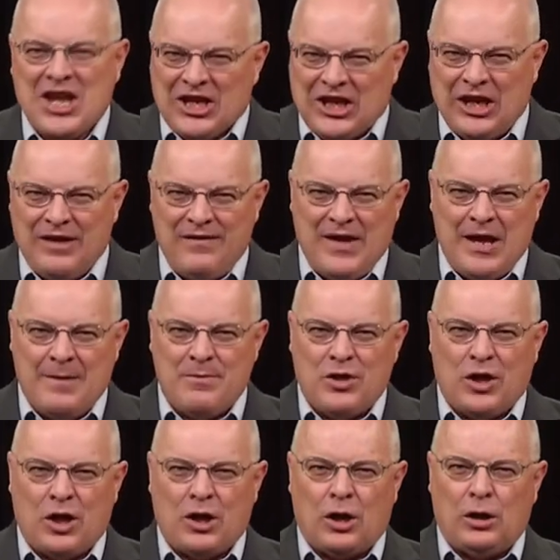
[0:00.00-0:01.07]
Give Him
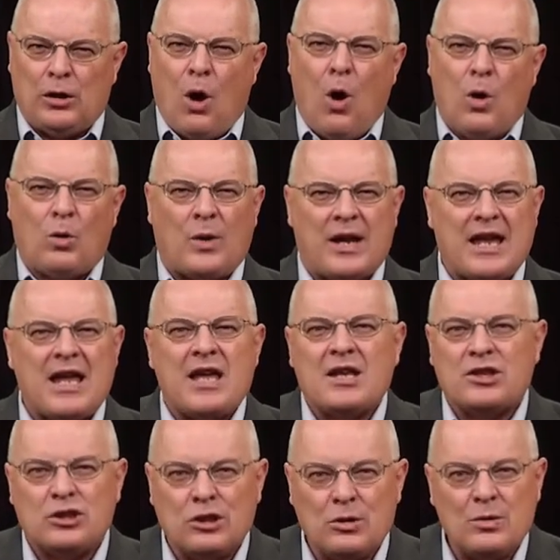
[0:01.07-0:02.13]
the glory
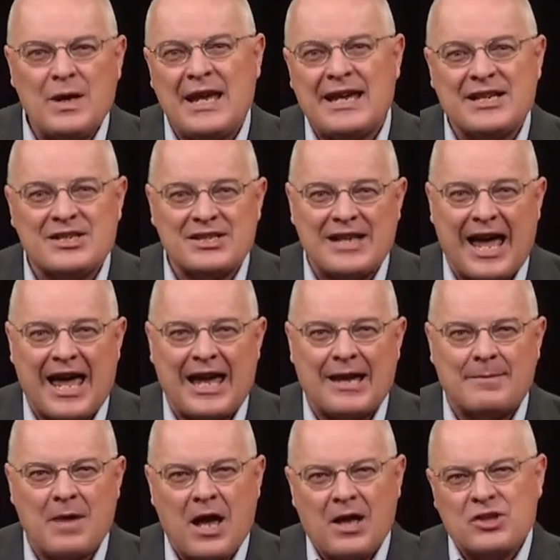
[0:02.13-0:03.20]
due His
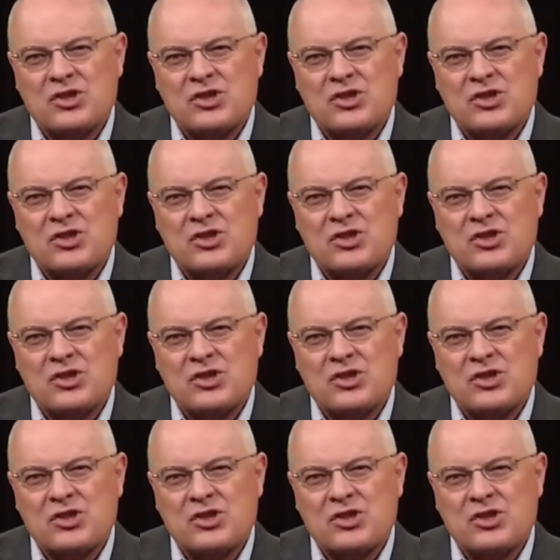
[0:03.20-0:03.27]
name.